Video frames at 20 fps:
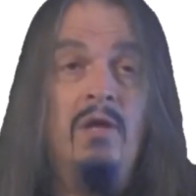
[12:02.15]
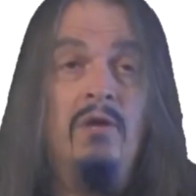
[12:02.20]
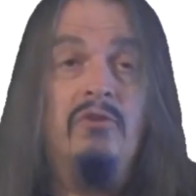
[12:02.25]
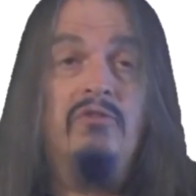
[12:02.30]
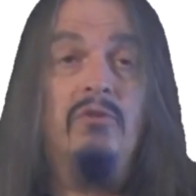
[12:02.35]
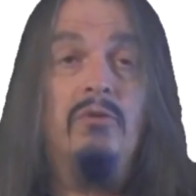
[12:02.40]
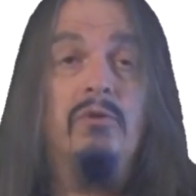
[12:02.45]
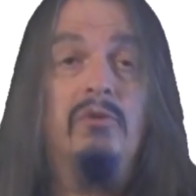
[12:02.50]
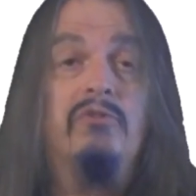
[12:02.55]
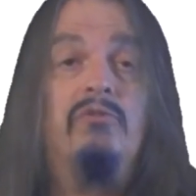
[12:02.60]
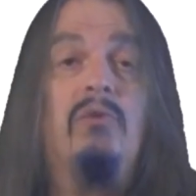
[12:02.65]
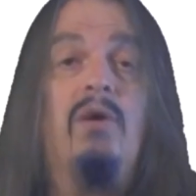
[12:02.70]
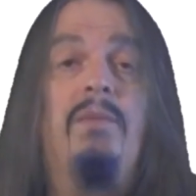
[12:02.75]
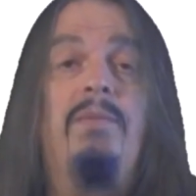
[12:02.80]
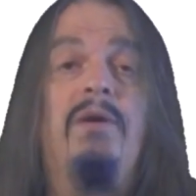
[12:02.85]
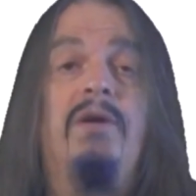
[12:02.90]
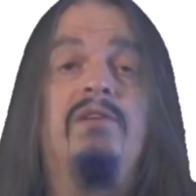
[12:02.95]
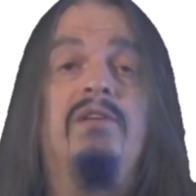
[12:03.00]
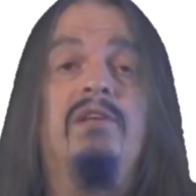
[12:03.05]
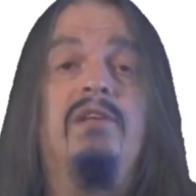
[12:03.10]
So we'll
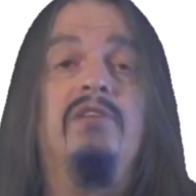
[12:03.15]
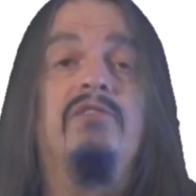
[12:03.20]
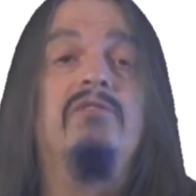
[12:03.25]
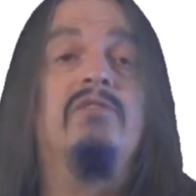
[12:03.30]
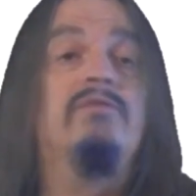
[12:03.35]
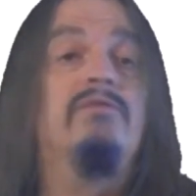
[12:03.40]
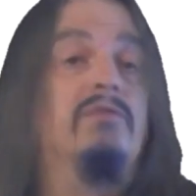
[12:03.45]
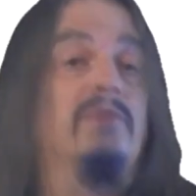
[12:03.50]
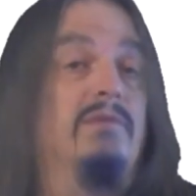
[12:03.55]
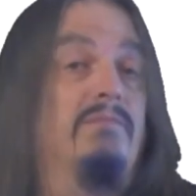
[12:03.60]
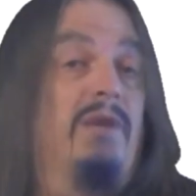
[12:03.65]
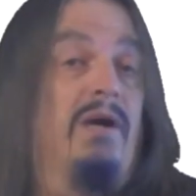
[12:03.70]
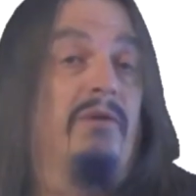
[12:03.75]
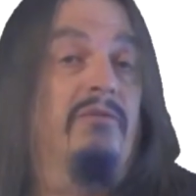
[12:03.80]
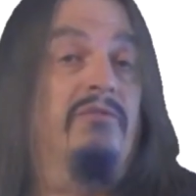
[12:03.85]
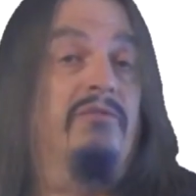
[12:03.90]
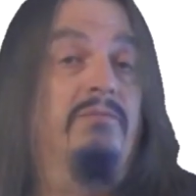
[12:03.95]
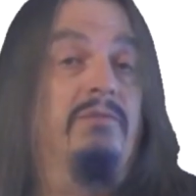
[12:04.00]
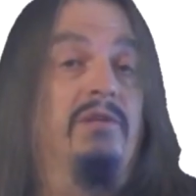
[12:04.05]
swap out the lizard for a mouse,